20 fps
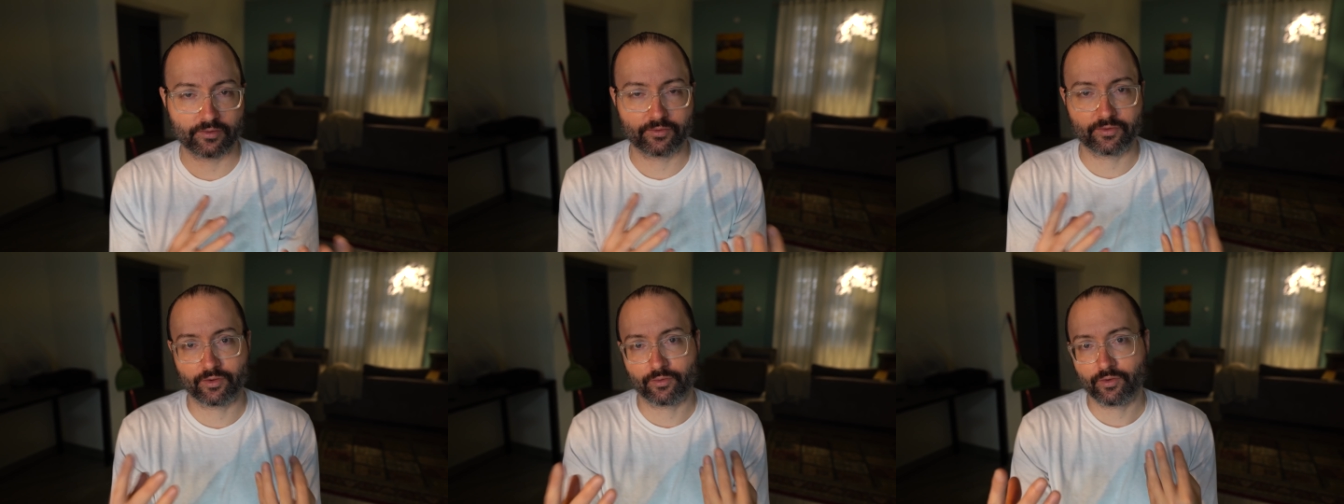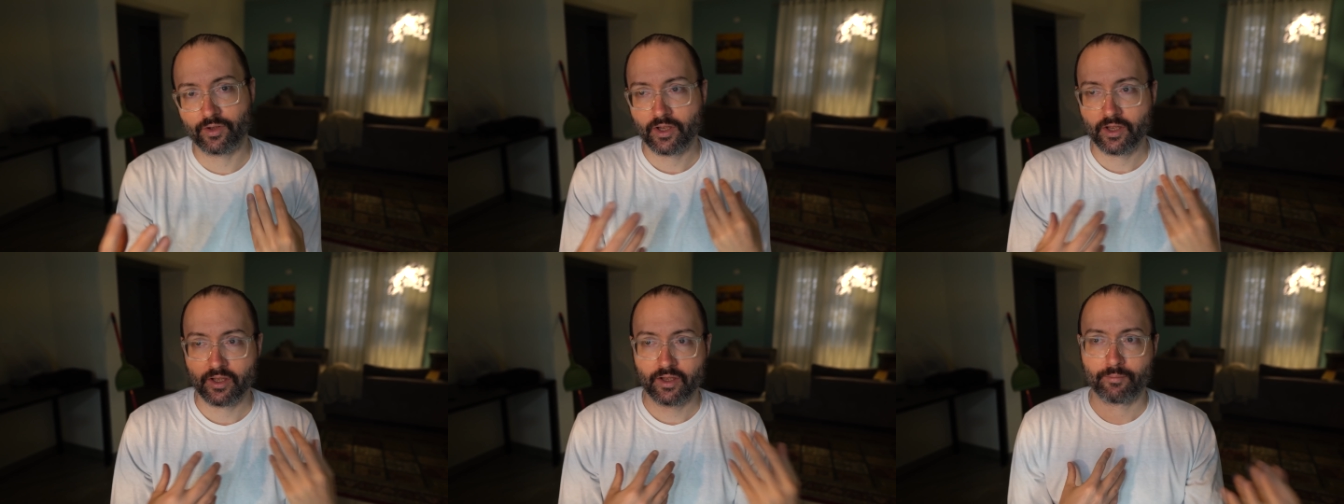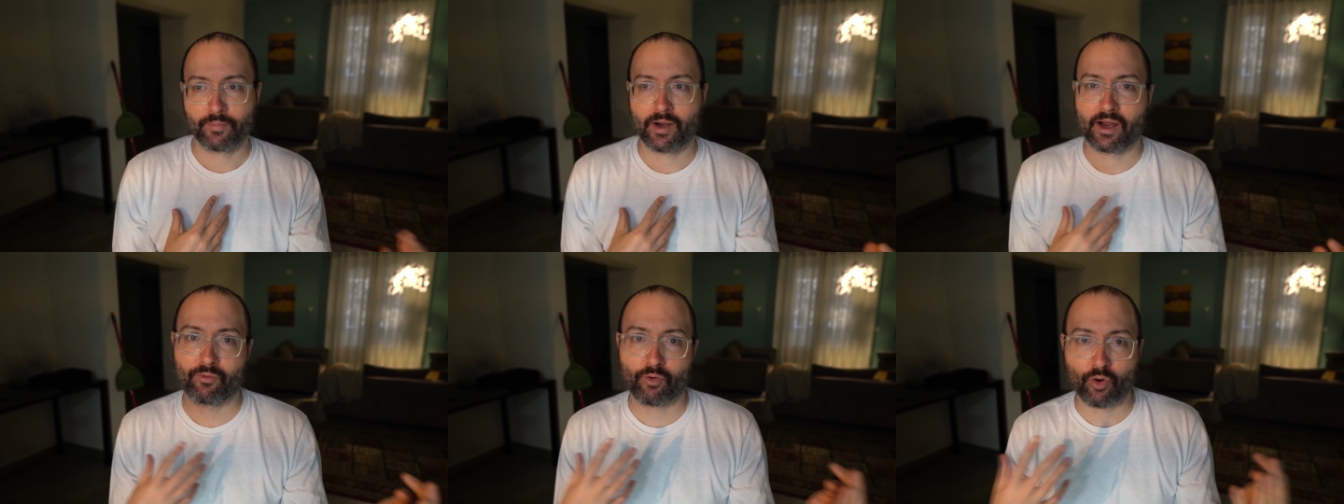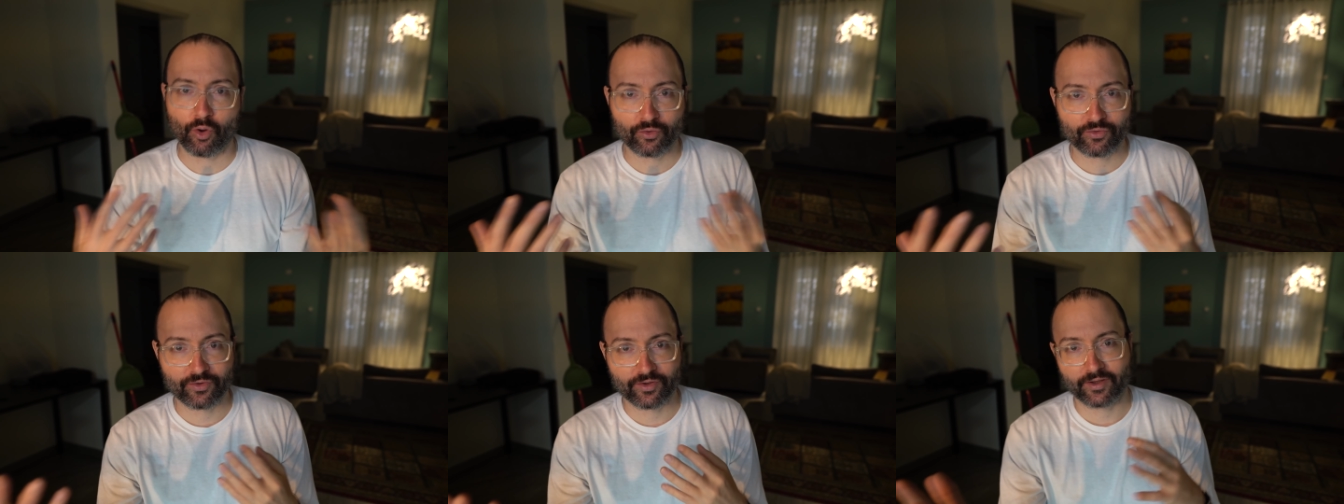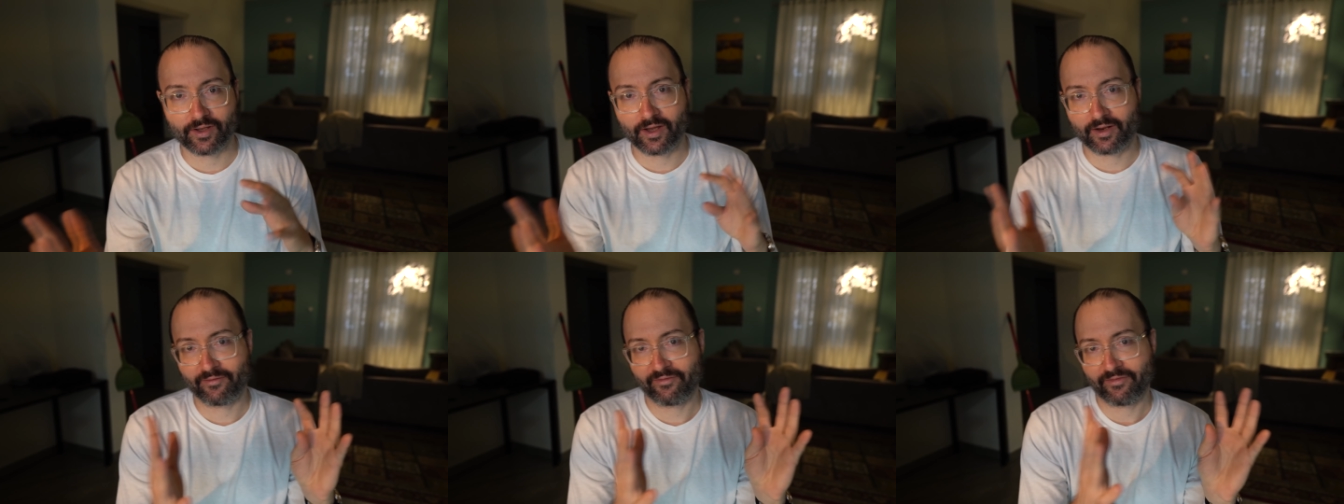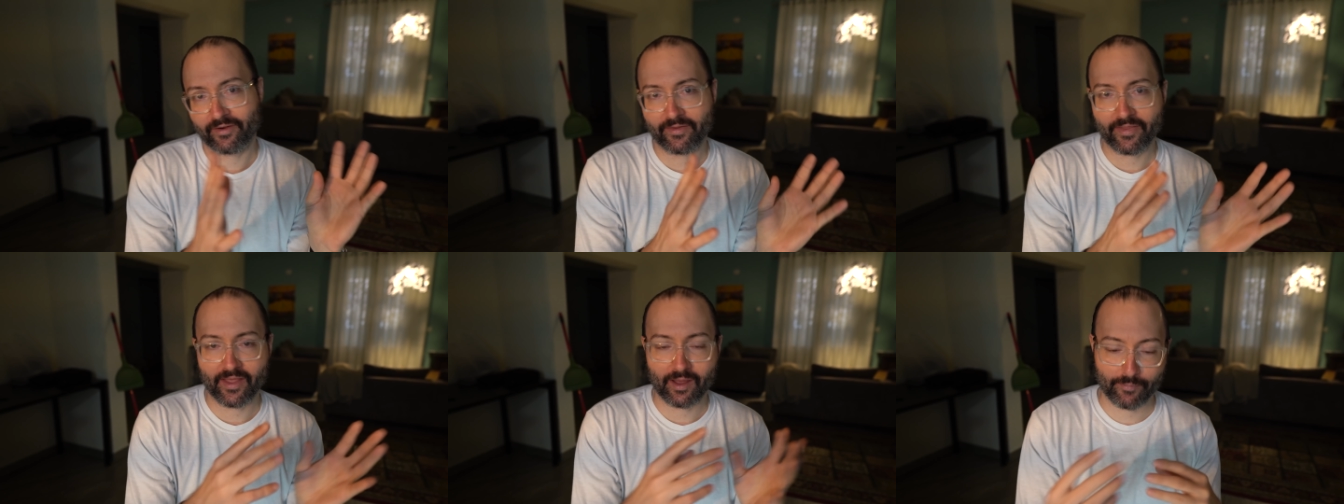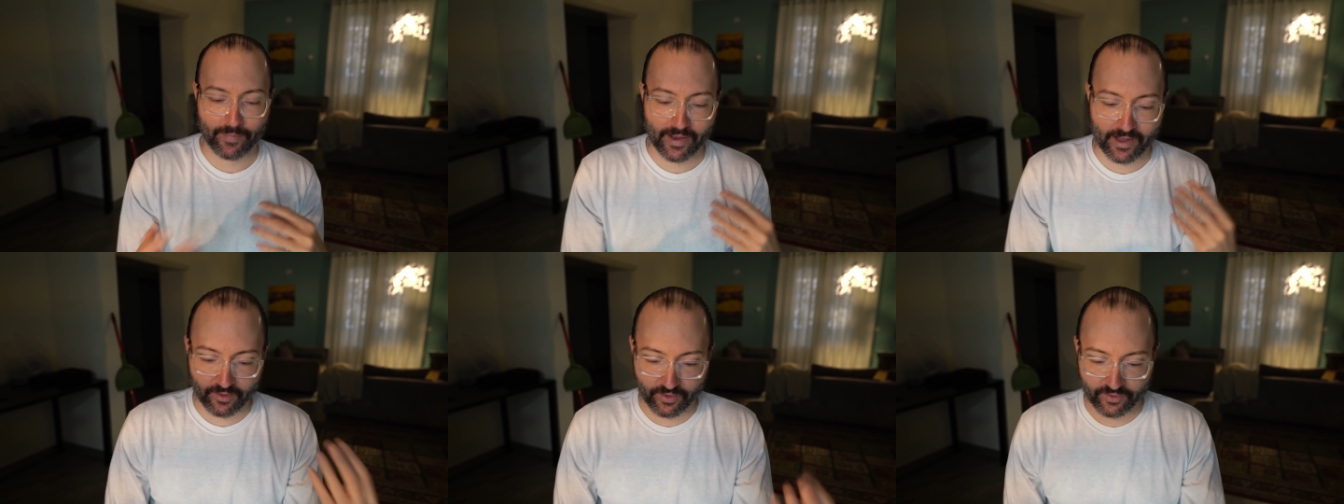So my role is to kind of find
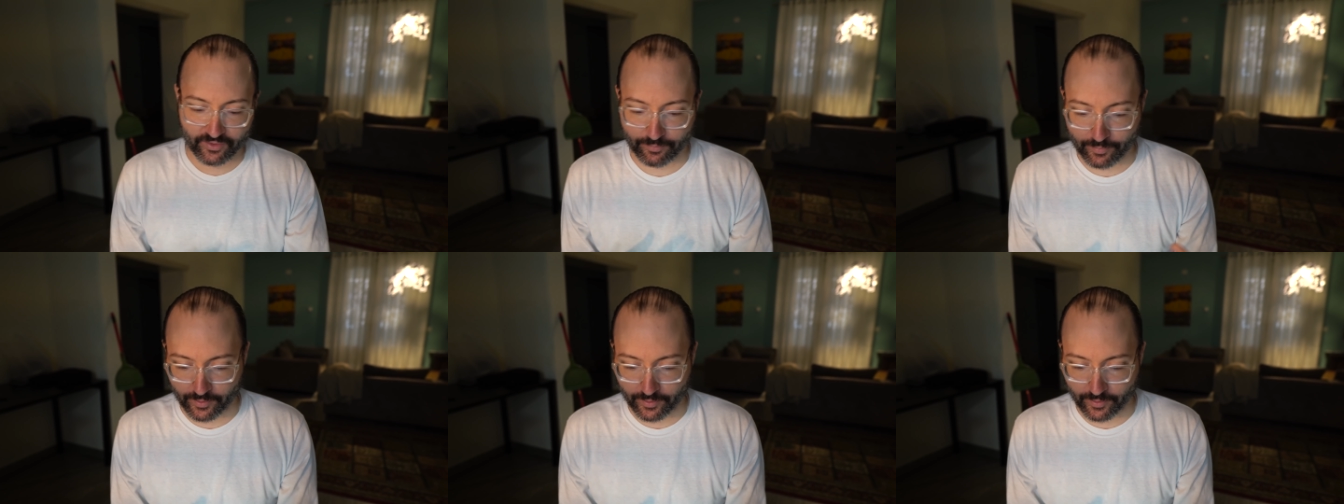that balance.